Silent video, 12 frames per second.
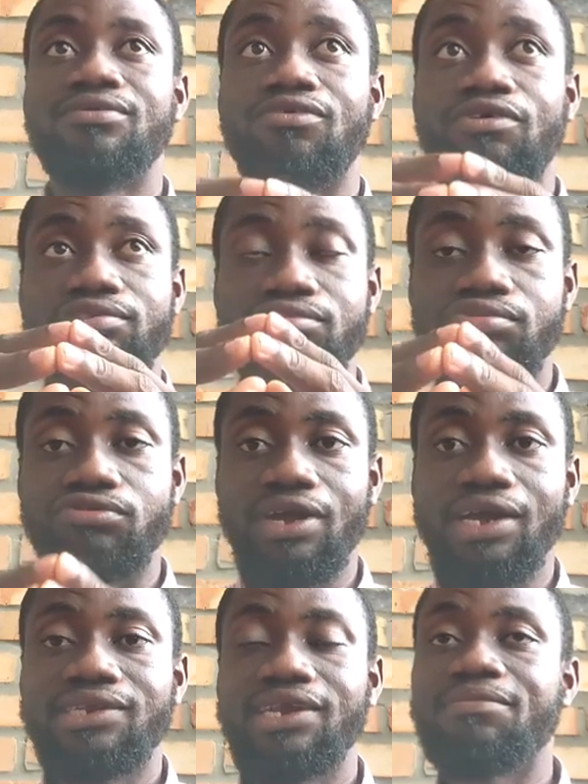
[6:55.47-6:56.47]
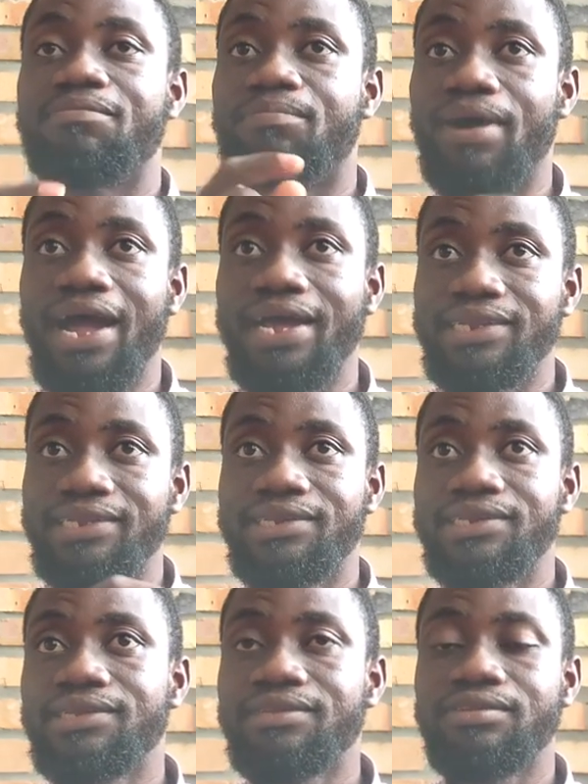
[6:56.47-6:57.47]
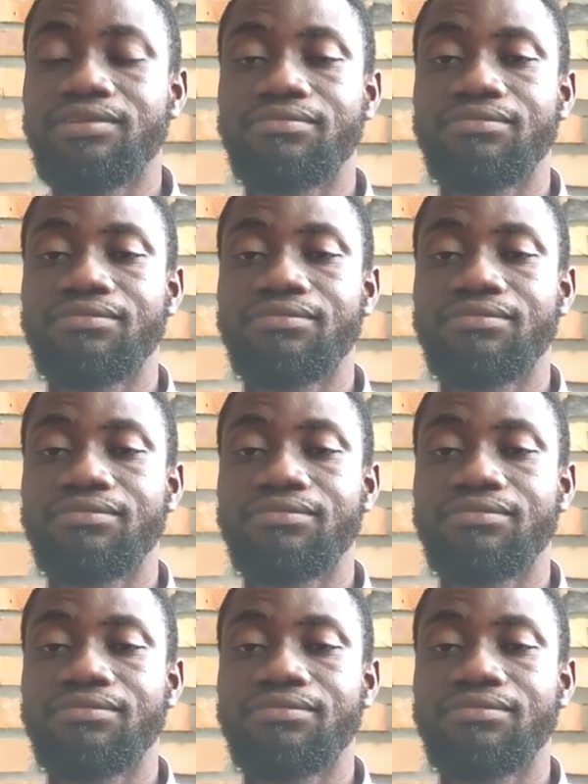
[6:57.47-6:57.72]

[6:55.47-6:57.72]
was instructed by these,